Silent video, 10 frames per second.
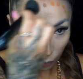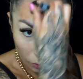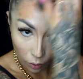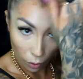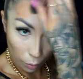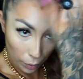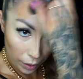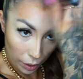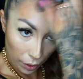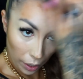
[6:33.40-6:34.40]
up
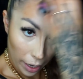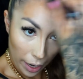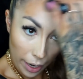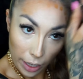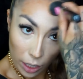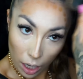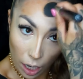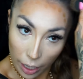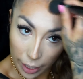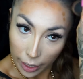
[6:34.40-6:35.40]
into the
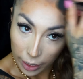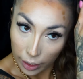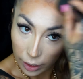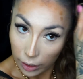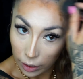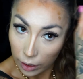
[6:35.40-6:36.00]
hairline.